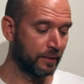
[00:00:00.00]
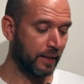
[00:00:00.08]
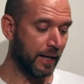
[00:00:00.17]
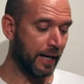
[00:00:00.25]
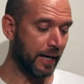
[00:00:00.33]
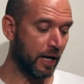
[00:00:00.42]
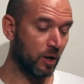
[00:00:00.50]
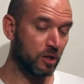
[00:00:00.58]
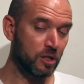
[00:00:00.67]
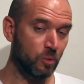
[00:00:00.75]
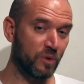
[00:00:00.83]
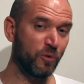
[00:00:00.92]

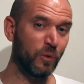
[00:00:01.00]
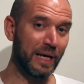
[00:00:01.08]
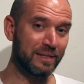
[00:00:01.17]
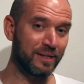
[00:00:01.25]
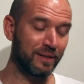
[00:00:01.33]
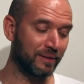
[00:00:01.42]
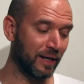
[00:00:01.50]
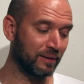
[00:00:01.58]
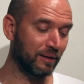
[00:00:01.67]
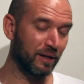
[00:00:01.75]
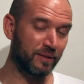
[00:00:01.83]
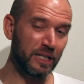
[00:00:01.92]
With all that said and
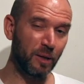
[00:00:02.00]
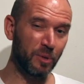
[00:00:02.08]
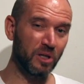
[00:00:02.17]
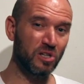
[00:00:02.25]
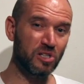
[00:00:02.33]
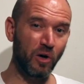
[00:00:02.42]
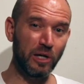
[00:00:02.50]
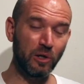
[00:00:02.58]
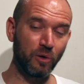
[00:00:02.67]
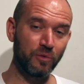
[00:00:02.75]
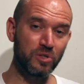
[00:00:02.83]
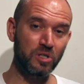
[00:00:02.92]
done, I think I'm going to sign
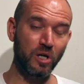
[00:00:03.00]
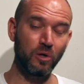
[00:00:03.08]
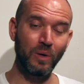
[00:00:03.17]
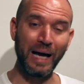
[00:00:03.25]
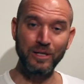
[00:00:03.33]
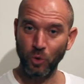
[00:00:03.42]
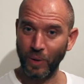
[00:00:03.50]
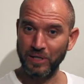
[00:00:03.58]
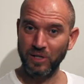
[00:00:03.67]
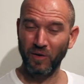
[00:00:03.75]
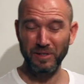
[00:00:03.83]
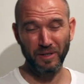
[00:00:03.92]
off. So as
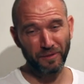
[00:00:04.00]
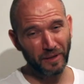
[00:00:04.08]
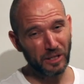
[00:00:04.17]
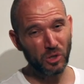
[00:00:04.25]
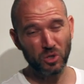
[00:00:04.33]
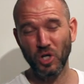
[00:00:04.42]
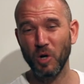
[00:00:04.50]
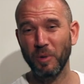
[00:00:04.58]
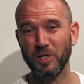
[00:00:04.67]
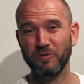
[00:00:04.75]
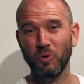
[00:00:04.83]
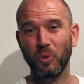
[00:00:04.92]
always, guys, thank you so
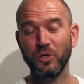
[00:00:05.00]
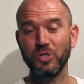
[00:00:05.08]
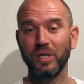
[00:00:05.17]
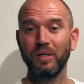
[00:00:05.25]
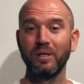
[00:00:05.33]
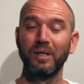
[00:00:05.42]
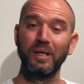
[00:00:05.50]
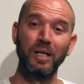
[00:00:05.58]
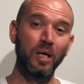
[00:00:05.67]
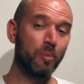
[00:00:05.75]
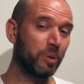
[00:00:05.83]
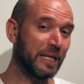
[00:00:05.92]
much for watching.
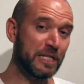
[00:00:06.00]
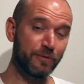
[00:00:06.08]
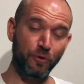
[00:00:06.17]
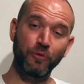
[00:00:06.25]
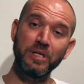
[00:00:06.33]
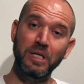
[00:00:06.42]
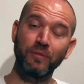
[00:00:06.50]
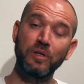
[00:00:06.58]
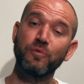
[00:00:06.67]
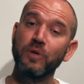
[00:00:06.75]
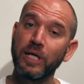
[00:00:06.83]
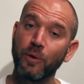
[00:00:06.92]
Please feel free to give
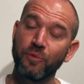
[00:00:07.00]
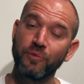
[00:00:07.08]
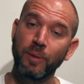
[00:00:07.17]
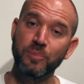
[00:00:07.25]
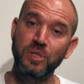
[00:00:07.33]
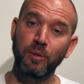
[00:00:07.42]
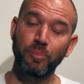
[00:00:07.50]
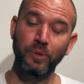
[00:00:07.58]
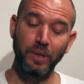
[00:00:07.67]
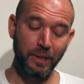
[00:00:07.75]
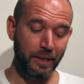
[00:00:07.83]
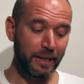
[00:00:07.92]
this video a thumbs up.
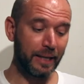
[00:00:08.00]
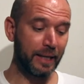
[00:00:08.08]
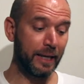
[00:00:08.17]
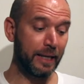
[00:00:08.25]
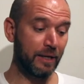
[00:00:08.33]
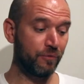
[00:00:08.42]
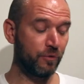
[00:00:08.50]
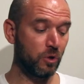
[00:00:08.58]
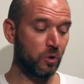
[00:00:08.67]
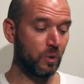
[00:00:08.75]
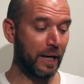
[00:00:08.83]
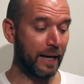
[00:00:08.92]
If
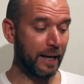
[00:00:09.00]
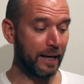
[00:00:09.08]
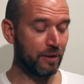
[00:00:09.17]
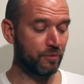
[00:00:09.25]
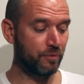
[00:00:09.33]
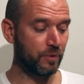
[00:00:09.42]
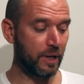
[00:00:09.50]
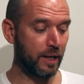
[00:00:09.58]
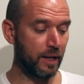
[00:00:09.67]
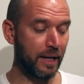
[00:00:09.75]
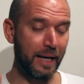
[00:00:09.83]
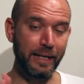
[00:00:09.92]
you have
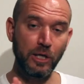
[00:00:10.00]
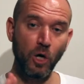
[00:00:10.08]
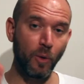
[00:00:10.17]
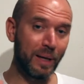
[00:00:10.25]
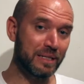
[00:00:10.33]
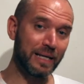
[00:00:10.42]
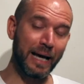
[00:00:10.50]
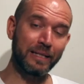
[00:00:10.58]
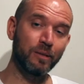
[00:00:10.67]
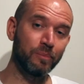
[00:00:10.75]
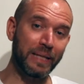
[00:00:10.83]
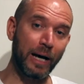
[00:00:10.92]
any comments, add
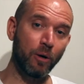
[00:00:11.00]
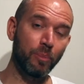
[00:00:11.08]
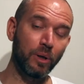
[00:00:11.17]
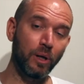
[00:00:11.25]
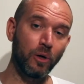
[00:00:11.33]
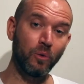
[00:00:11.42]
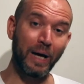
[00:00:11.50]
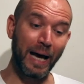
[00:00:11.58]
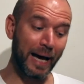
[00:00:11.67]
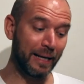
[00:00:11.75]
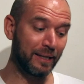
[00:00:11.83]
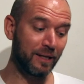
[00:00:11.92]
them down below.
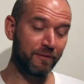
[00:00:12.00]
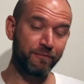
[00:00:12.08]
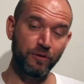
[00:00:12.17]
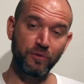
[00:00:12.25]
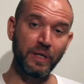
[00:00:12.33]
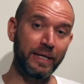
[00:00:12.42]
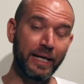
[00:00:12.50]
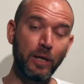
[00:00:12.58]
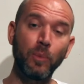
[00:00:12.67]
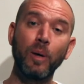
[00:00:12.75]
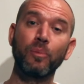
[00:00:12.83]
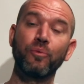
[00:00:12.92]
And if you think
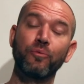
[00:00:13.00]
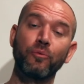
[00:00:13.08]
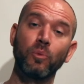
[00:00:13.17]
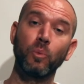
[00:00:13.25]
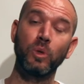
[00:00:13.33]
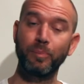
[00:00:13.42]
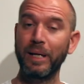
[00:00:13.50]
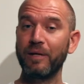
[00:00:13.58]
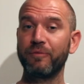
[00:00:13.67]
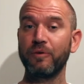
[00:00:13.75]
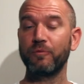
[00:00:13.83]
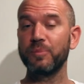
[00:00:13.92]
anyone would
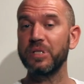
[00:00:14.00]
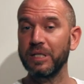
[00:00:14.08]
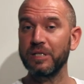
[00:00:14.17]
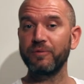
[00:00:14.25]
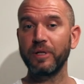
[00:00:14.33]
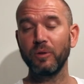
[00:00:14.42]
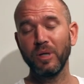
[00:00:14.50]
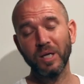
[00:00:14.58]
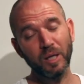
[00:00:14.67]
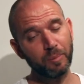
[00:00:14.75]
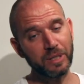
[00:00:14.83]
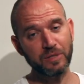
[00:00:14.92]
benefit from seeing this video,
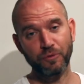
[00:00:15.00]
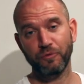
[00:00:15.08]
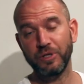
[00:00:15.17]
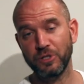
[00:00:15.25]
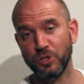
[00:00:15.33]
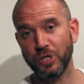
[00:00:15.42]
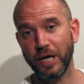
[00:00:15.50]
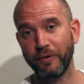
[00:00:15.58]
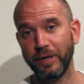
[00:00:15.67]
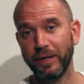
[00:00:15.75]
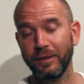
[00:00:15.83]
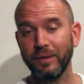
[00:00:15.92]
please feel free to
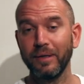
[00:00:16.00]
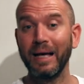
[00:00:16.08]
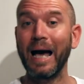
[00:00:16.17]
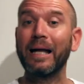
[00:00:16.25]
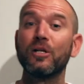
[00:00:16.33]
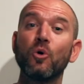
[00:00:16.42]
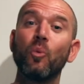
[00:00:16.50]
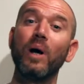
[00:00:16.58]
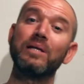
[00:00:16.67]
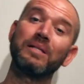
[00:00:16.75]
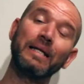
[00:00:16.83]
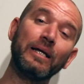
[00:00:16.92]
share it. And as
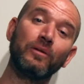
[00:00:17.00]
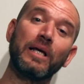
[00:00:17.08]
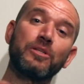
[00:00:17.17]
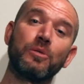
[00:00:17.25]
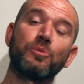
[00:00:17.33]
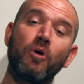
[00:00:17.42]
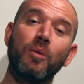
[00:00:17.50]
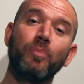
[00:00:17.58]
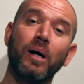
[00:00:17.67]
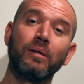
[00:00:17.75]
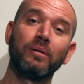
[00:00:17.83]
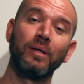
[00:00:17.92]
always, click on that subscribe
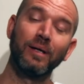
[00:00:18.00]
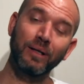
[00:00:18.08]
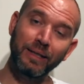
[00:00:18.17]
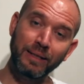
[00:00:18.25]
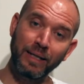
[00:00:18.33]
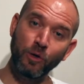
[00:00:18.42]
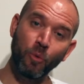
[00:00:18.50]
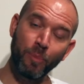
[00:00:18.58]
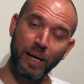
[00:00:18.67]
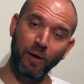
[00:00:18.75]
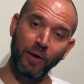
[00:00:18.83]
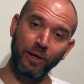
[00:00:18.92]
button, click that little
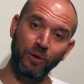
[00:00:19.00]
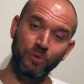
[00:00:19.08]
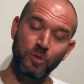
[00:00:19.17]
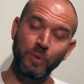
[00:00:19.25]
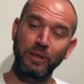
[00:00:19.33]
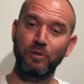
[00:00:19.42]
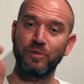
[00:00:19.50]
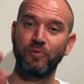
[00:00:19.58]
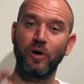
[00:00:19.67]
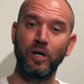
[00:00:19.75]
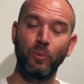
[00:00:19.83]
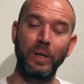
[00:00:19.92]
bell icon to be
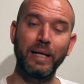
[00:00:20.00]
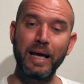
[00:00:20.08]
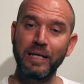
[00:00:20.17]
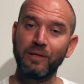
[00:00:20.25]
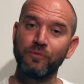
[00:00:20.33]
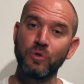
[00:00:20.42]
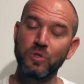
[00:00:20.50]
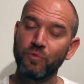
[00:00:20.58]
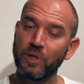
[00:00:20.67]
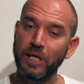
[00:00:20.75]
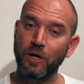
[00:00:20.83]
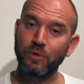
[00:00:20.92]
notified when any future
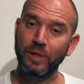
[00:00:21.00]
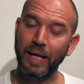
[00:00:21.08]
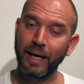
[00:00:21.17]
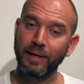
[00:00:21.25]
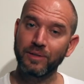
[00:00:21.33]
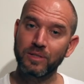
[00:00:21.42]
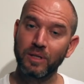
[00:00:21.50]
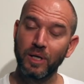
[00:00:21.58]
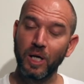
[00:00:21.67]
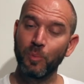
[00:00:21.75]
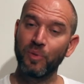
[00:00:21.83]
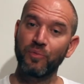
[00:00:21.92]
video lands.
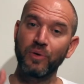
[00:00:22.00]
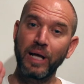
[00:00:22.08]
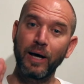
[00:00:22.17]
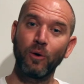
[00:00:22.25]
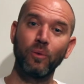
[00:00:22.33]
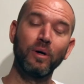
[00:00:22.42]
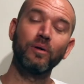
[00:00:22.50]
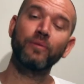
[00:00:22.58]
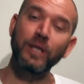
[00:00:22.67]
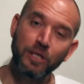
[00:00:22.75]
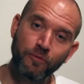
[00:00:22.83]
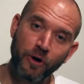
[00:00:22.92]
But for now,
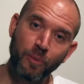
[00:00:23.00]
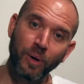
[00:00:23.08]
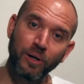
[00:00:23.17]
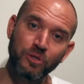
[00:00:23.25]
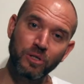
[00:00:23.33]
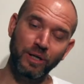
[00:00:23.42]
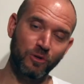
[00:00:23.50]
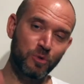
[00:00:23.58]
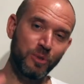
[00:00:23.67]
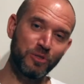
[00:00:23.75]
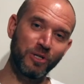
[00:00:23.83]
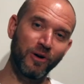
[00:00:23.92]
thank you very much, and I'll
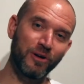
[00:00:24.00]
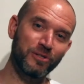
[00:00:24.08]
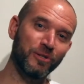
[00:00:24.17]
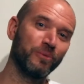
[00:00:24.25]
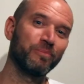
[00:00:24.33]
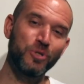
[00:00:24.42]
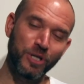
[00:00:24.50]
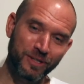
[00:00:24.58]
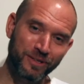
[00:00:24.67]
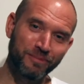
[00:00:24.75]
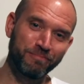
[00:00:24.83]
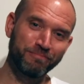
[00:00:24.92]
speak to you guys soon.
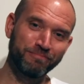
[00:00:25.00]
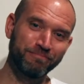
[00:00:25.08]
Cheers.